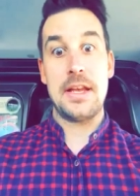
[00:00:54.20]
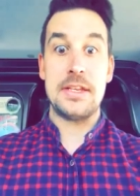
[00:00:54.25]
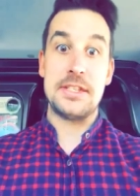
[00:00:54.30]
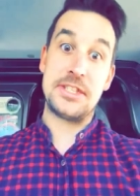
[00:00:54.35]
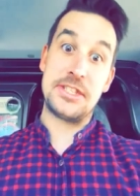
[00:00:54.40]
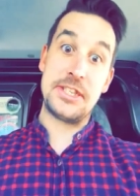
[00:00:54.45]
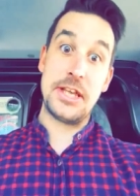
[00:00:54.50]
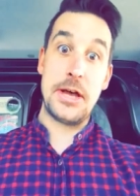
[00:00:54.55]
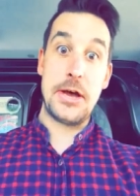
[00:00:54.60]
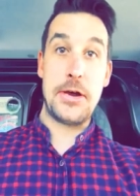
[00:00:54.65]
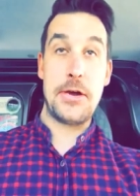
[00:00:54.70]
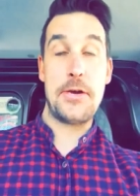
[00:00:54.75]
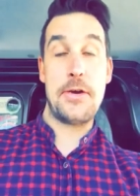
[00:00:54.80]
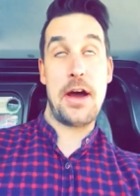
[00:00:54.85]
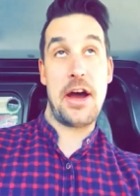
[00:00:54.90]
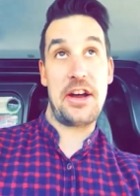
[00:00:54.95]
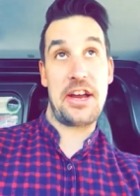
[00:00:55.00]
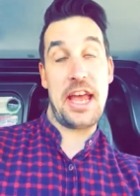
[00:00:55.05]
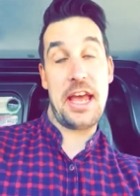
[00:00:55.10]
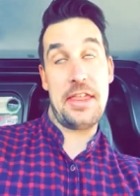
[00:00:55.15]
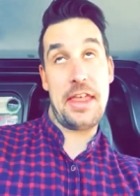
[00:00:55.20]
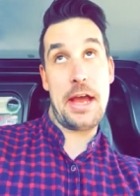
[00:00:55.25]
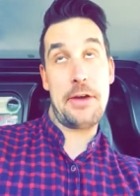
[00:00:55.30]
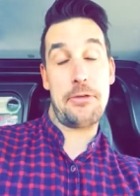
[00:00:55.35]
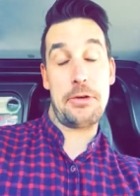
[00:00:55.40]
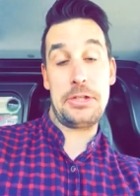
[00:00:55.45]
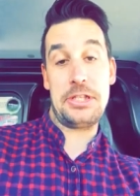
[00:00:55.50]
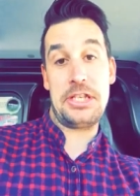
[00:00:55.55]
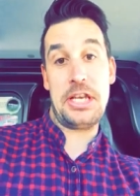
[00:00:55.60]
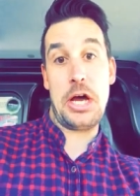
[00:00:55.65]
So I get there
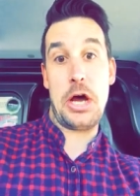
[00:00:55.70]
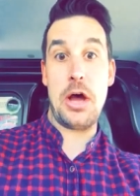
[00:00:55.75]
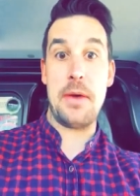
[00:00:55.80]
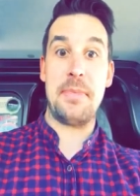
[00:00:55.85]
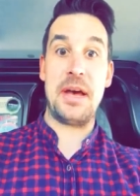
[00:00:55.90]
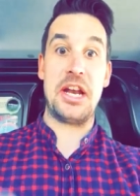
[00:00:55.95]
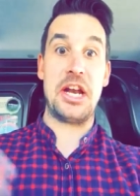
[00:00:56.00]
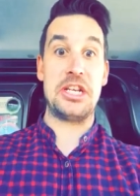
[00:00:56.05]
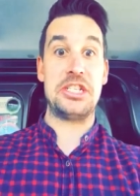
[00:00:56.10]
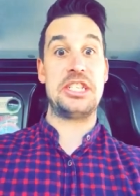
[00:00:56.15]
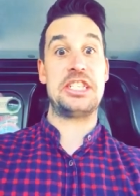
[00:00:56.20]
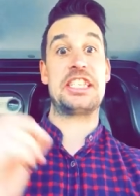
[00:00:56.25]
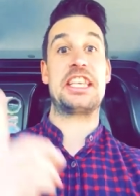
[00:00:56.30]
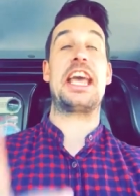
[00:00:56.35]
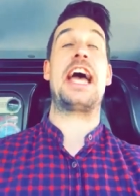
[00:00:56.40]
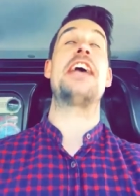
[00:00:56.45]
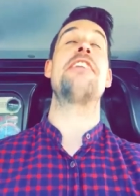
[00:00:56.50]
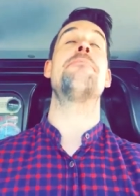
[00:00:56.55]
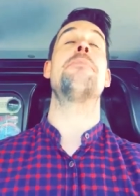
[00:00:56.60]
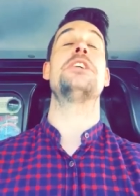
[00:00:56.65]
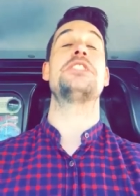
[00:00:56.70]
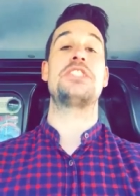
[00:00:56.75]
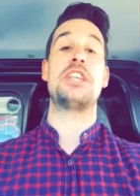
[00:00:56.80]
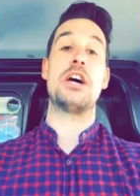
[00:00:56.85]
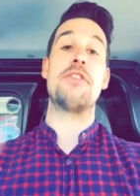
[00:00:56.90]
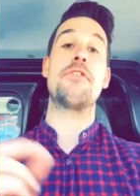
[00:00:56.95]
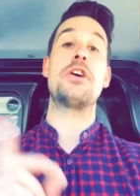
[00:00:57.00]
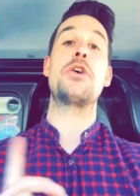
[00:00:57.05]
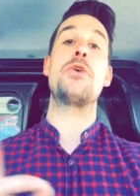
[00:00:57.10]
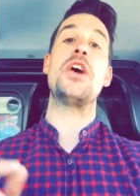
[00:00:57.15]
on time and I just gave
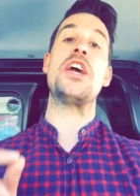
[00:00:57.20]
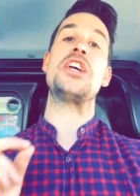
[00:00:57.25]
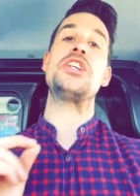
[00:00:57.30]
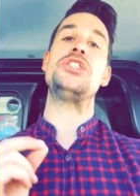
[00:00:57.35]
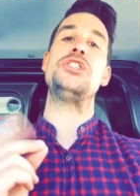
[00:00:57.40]
myself a quick